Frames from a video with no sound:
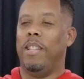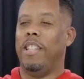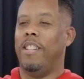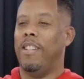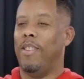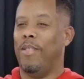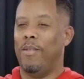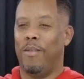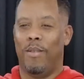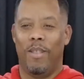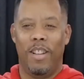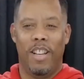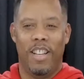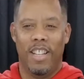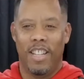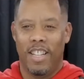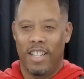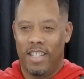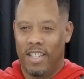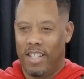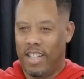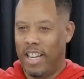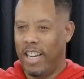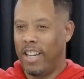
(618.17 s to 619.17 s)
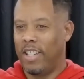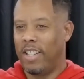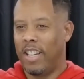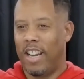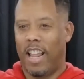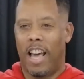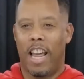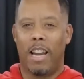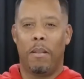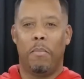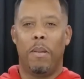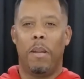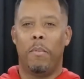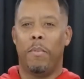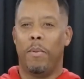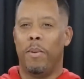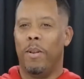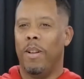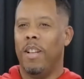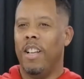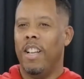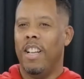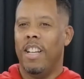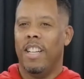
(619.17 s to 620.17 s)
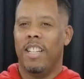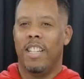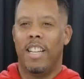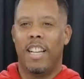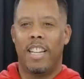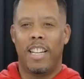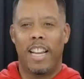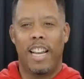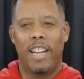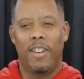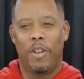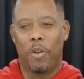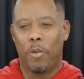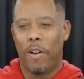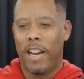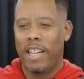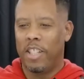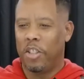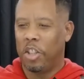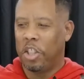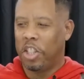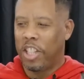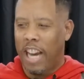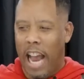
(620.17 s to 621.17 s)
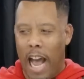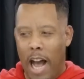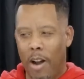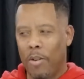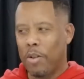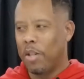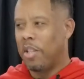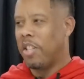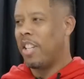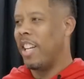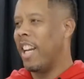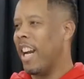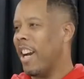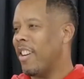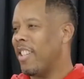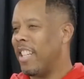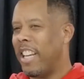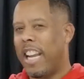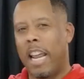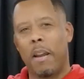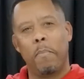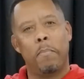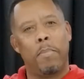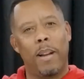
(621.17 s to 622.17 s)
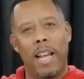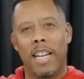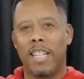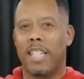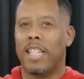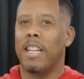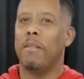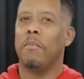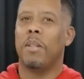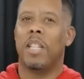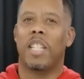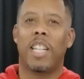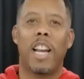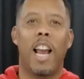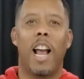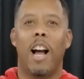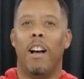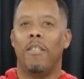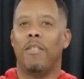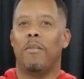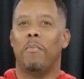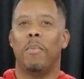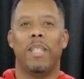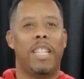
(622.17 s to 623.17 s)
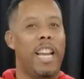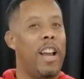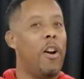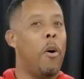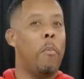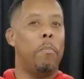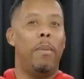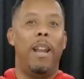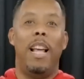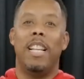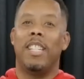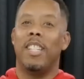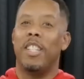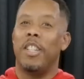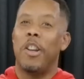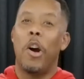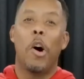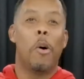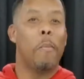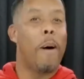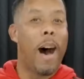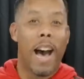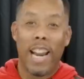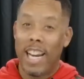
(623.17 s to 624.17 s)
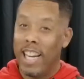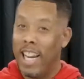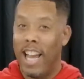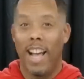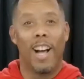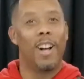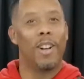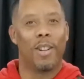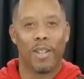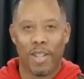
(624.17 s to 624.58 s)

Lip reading: we know singers. A lot of people, they're great shower singers, and they bless themselves, but they don't bless nobody else.